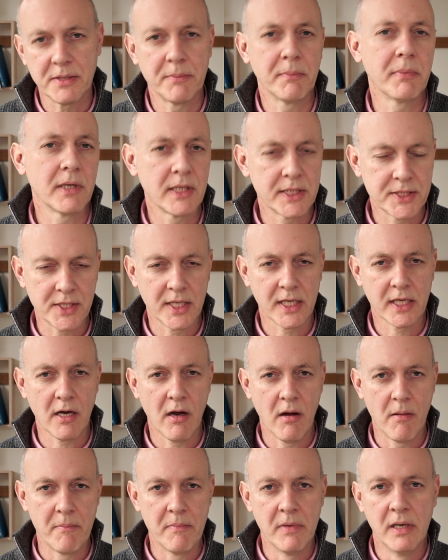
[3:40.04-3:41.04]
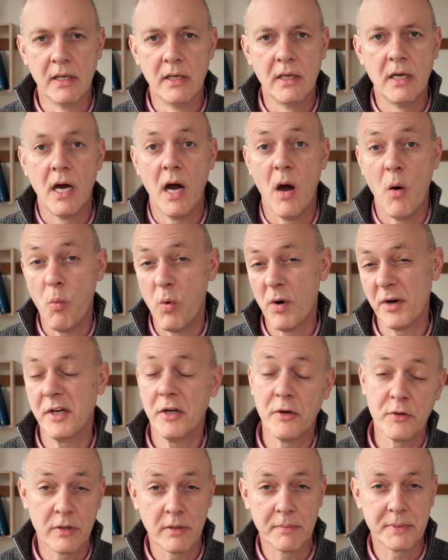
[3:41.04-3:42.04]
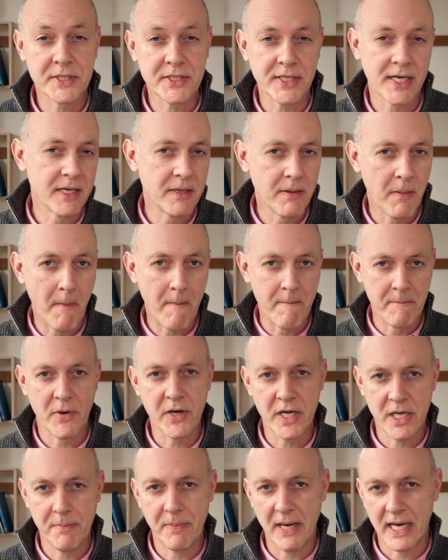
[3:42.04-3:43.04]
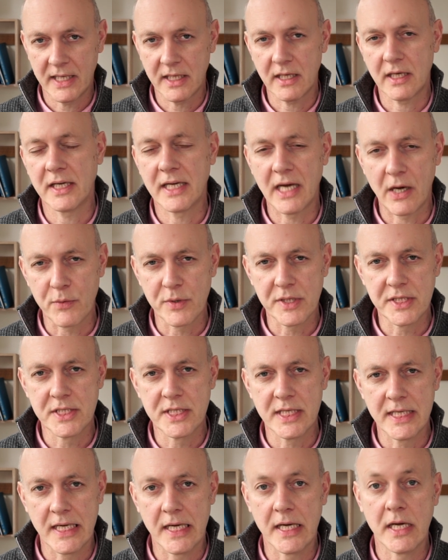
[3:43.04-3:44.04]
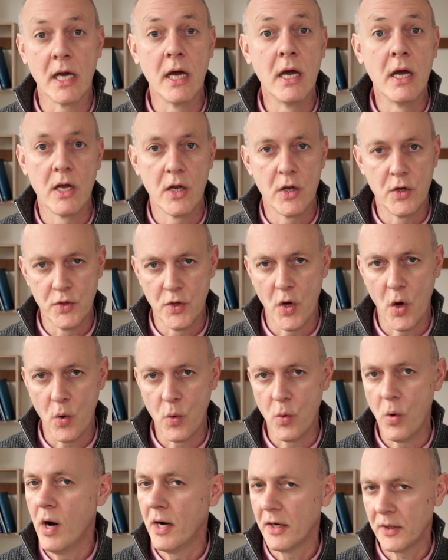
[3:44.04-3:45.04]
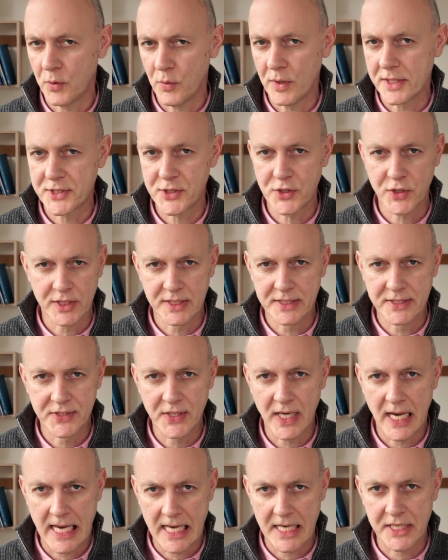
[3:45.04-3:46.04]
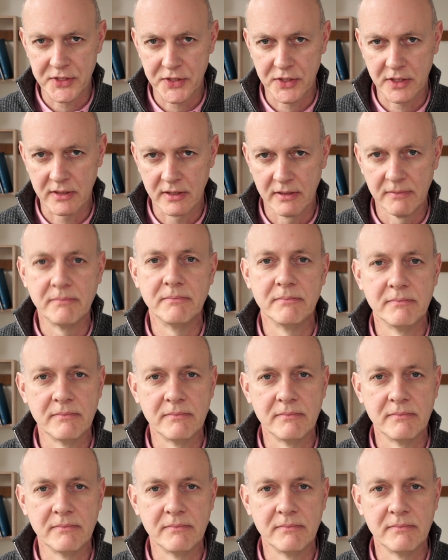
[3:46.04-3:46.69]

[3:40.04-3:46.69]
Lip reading: simple as they come. A 100% money-back guarantee. No questions asked.